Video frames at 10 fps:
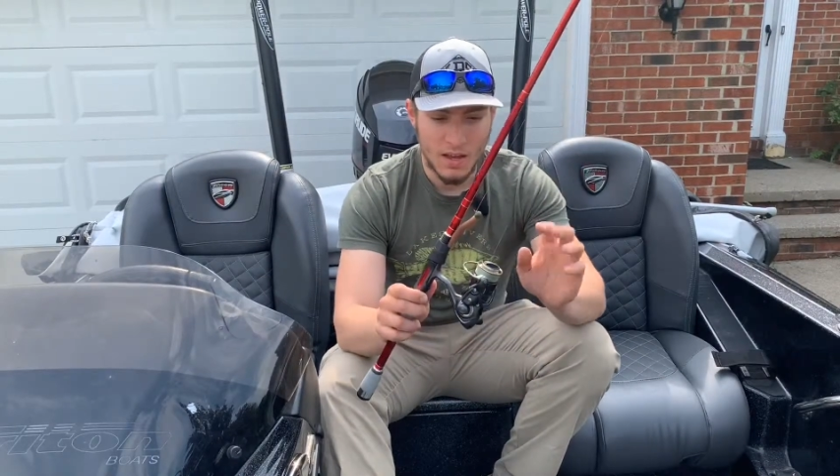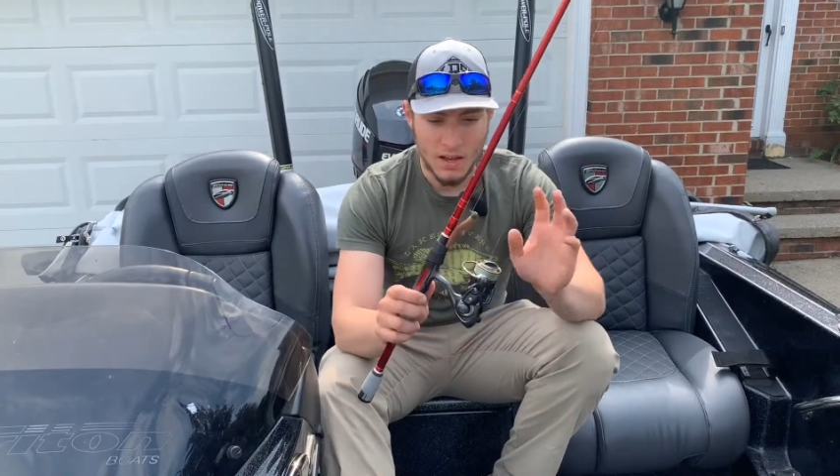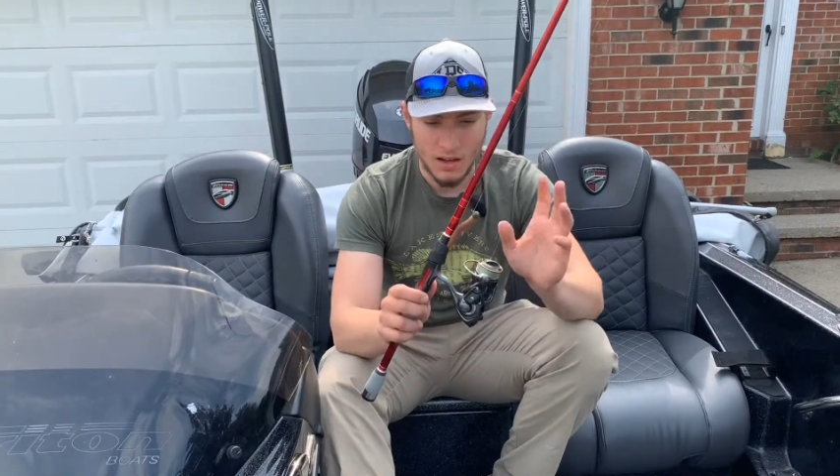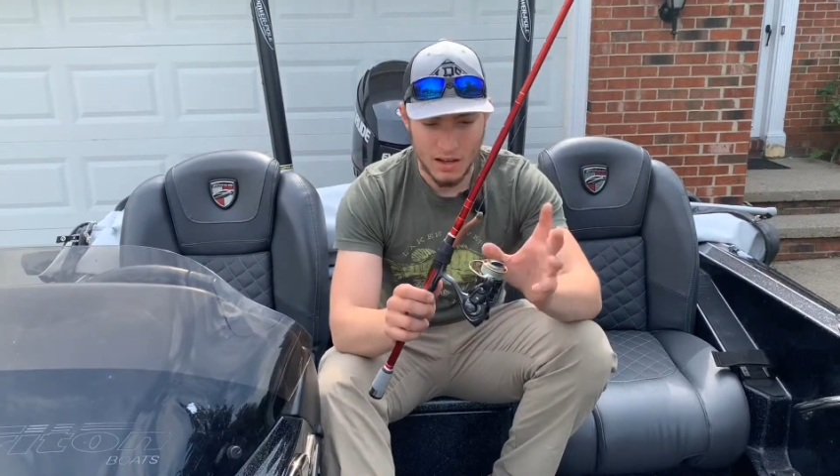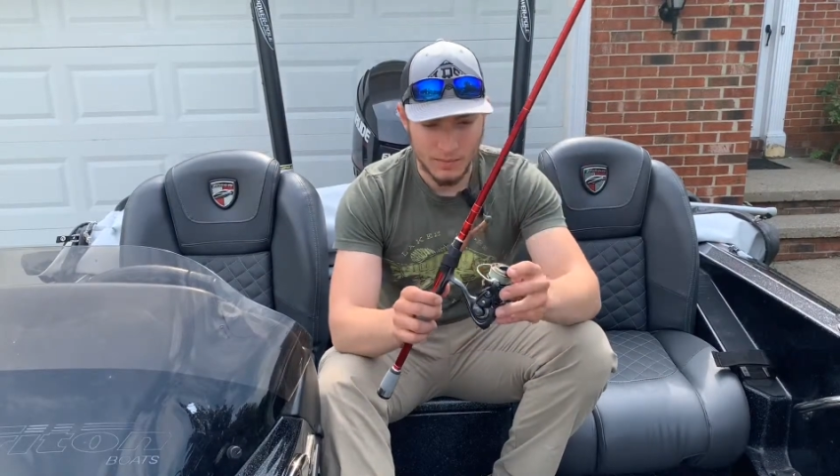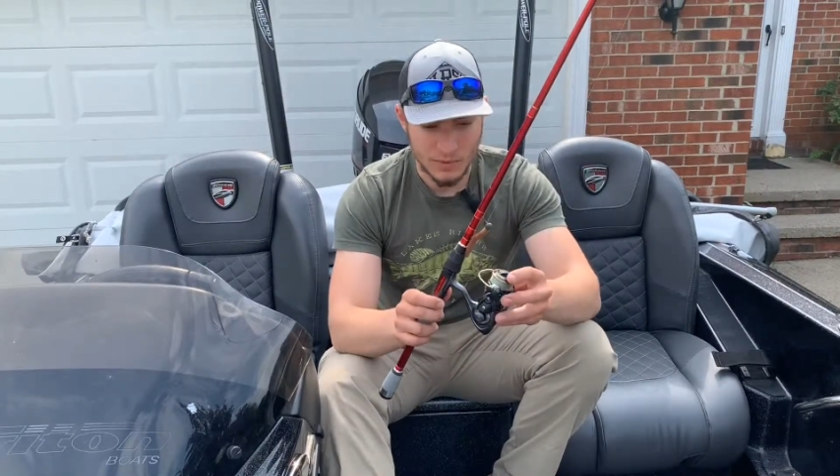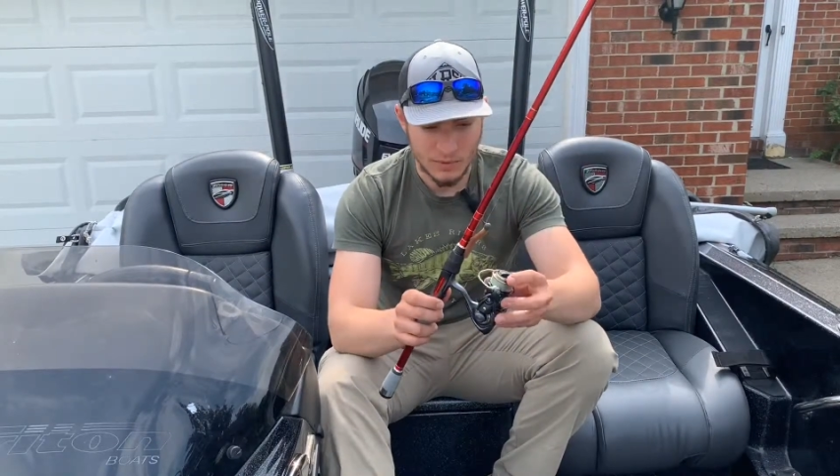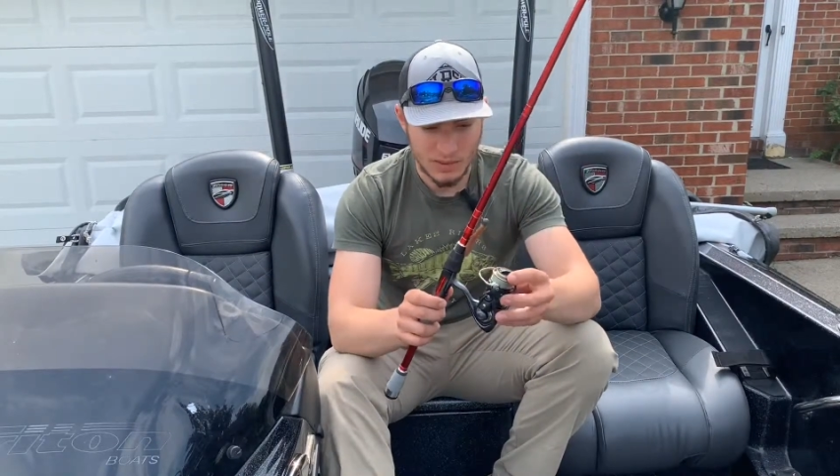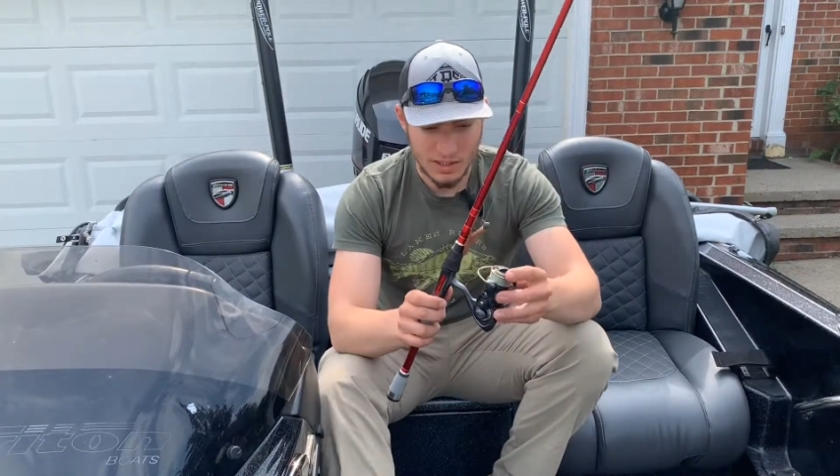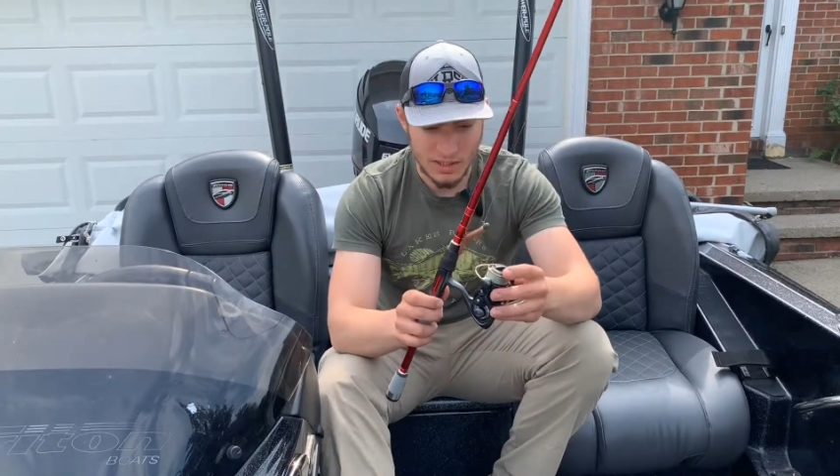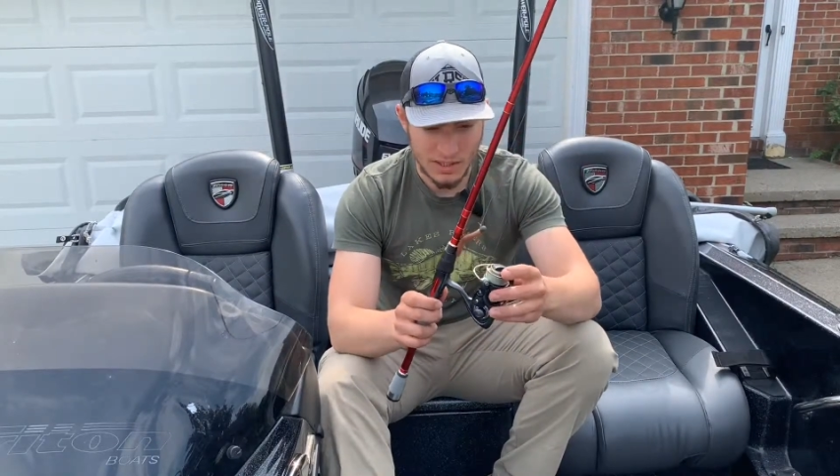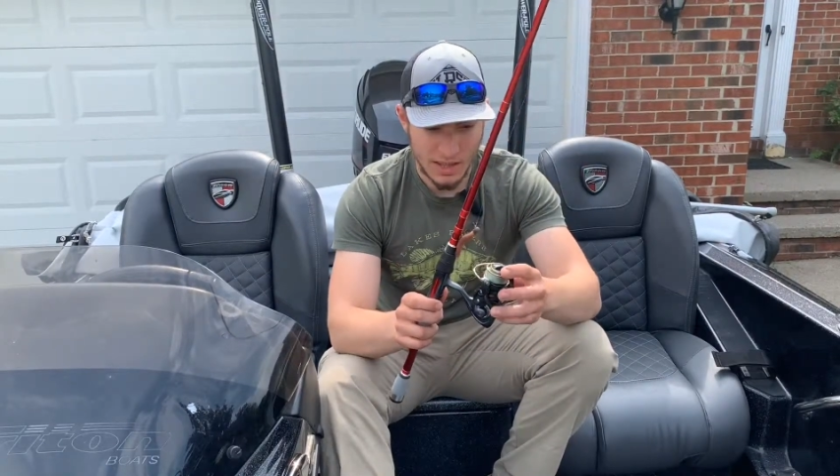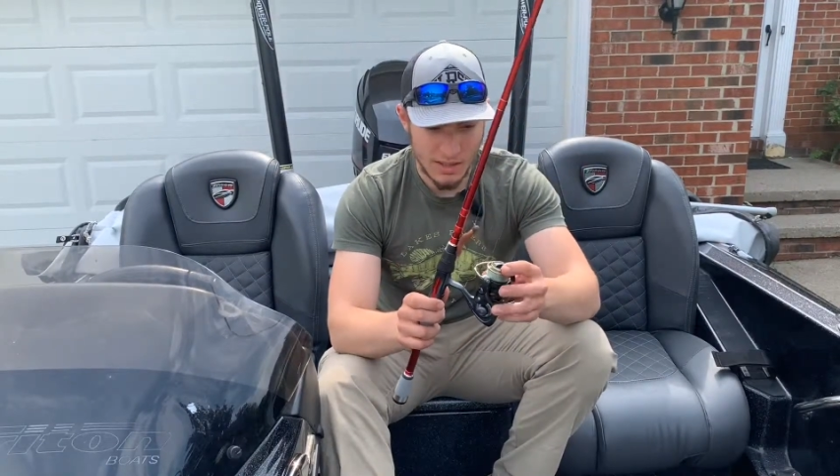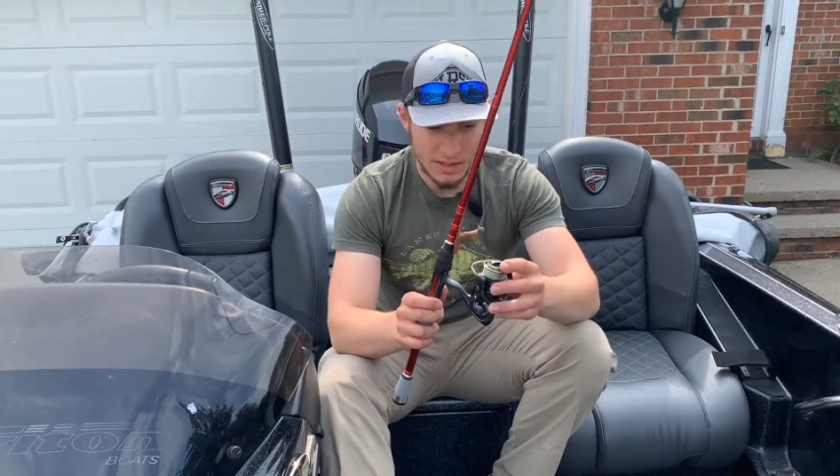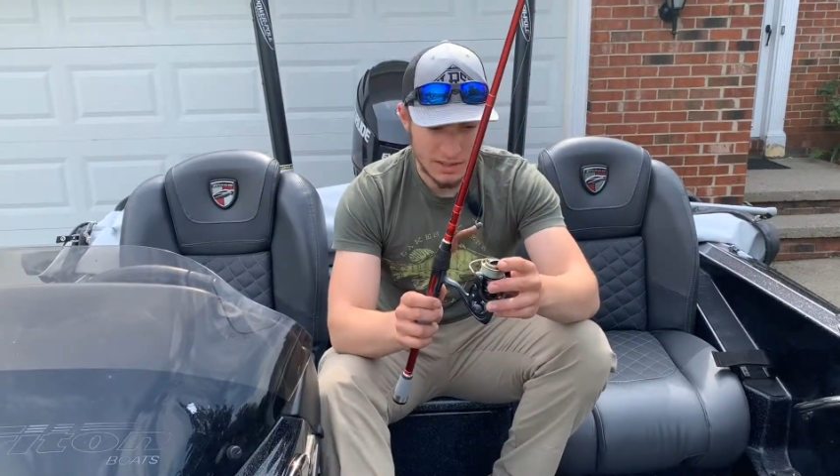I'm using I
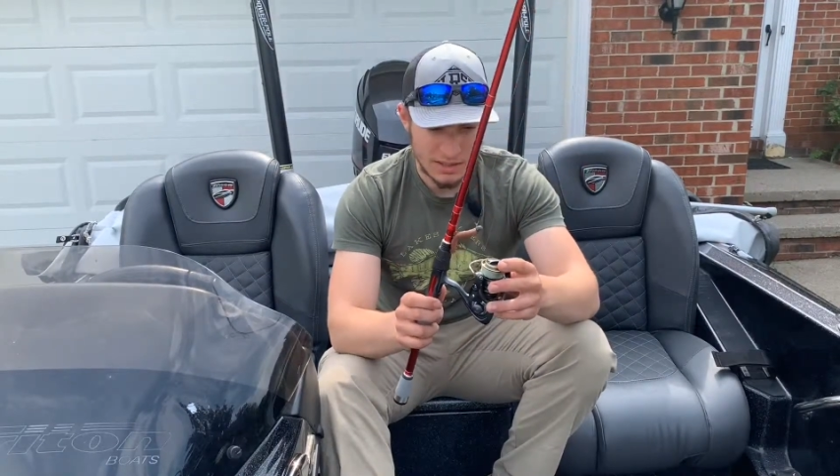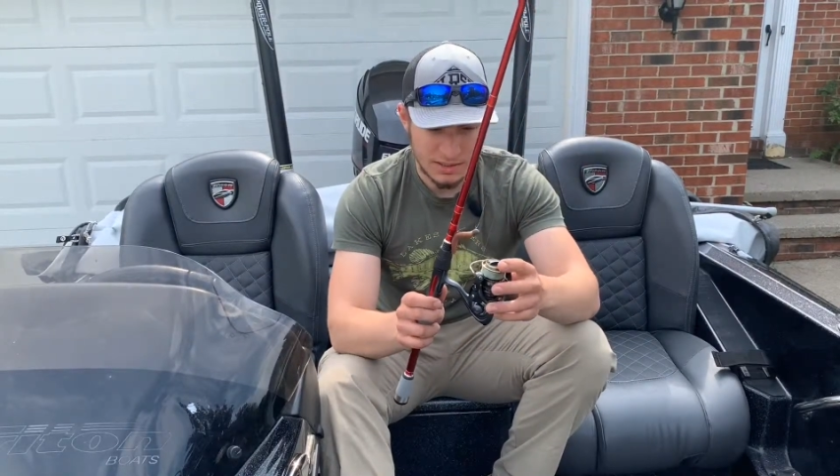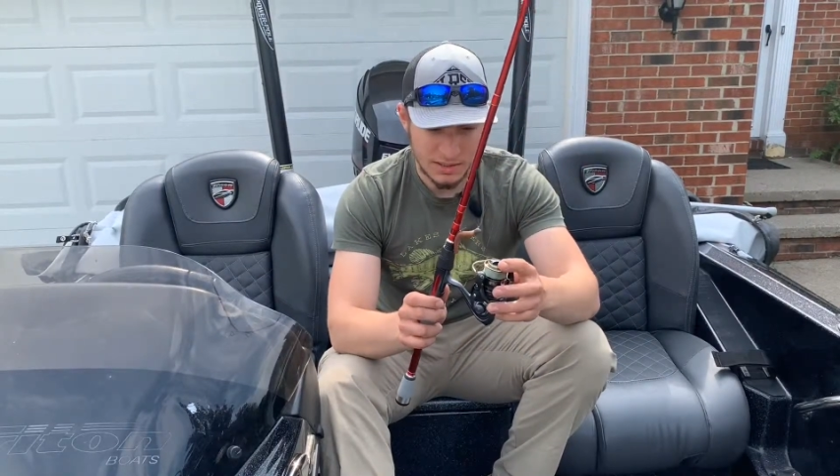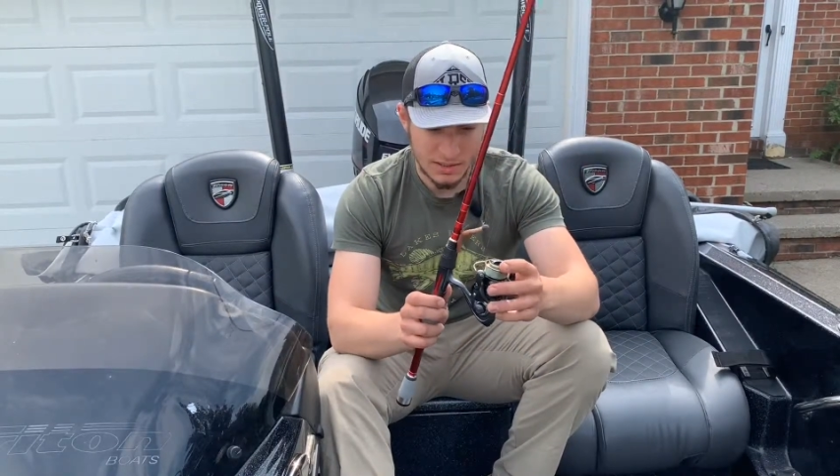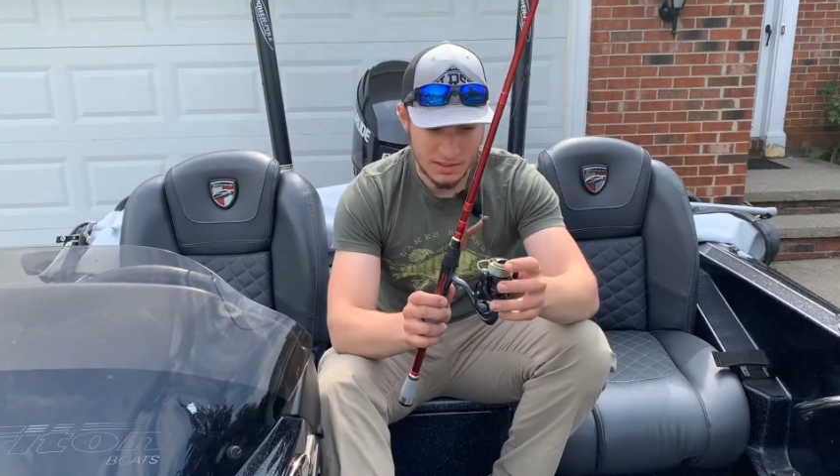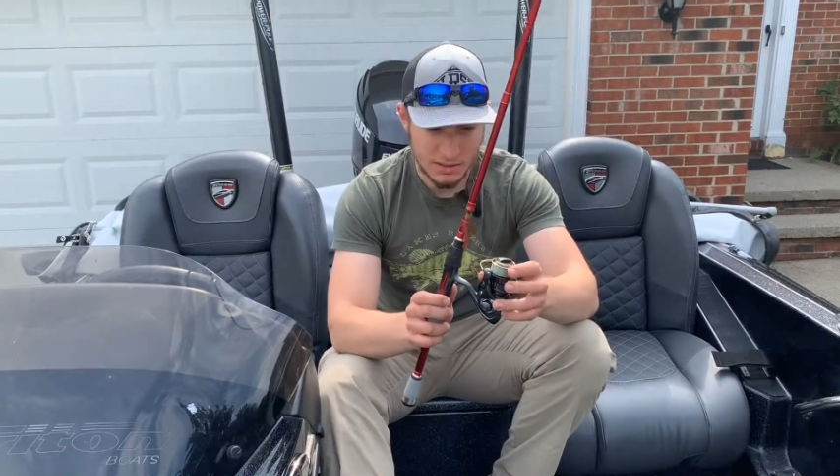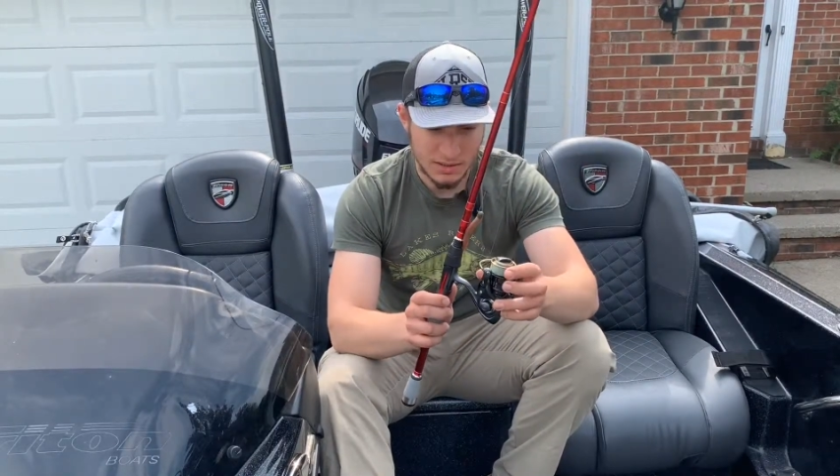think this is a